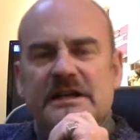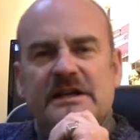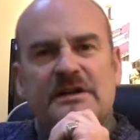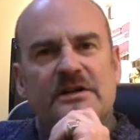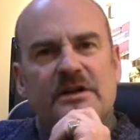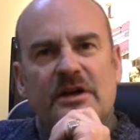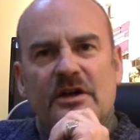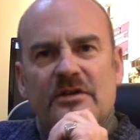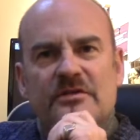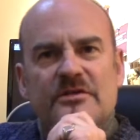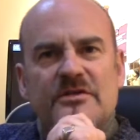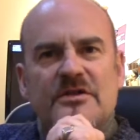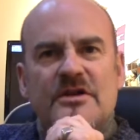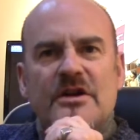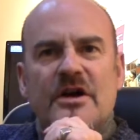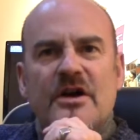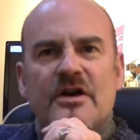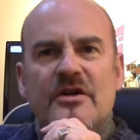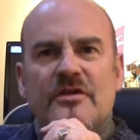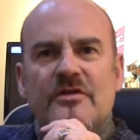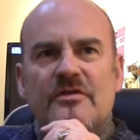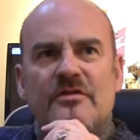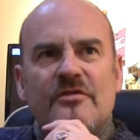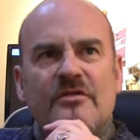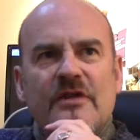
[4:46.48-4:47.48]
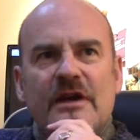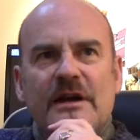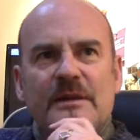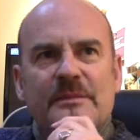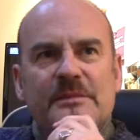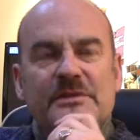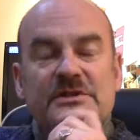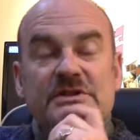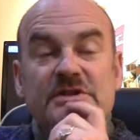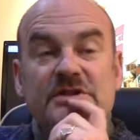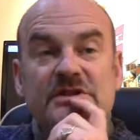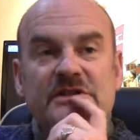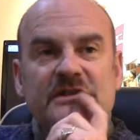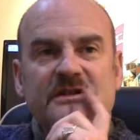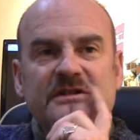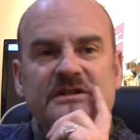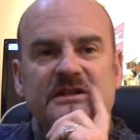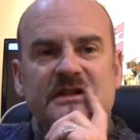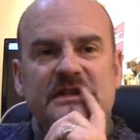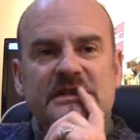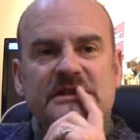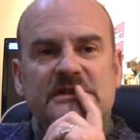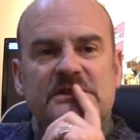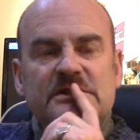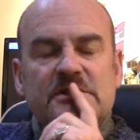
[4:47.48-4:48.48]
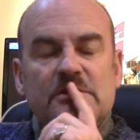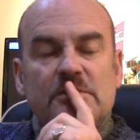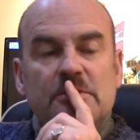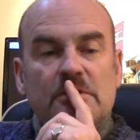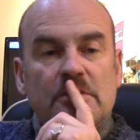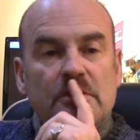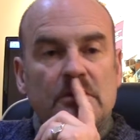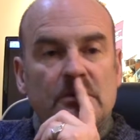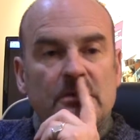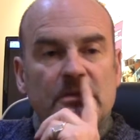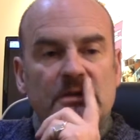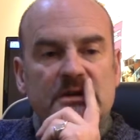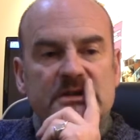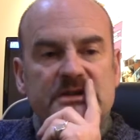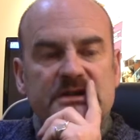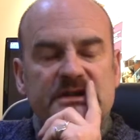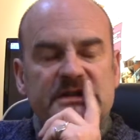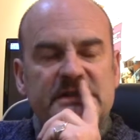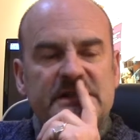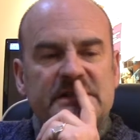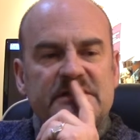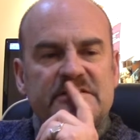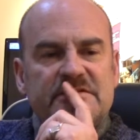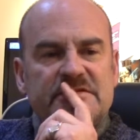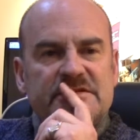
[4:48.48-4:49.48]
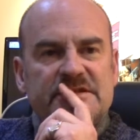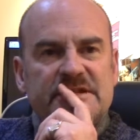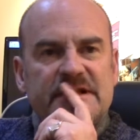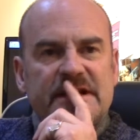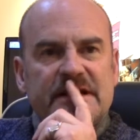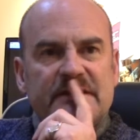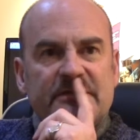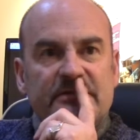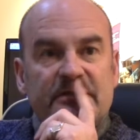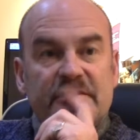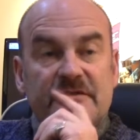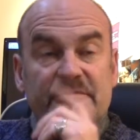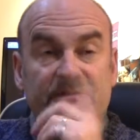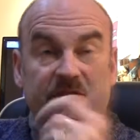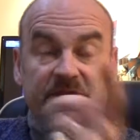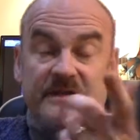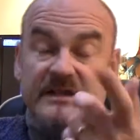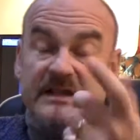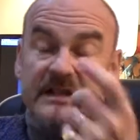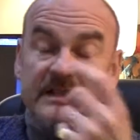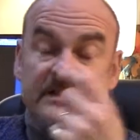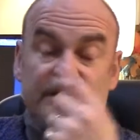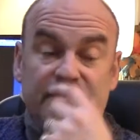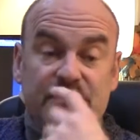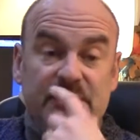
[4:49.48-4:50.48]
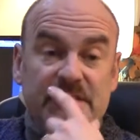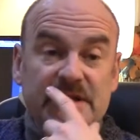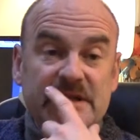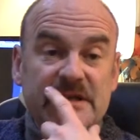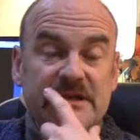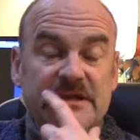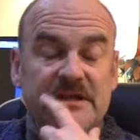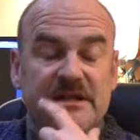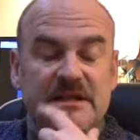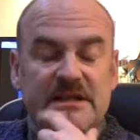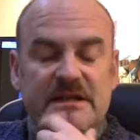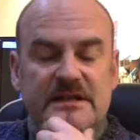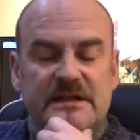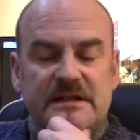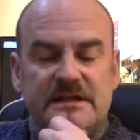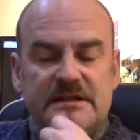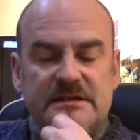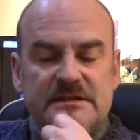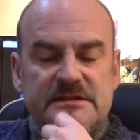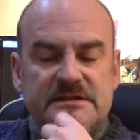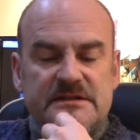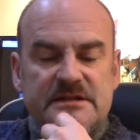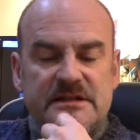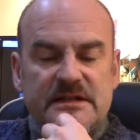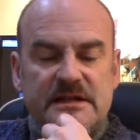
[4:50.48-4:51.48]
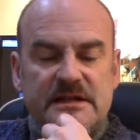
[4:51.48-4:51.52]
you know, no great maturity at all, which is interesting for a village Puligny at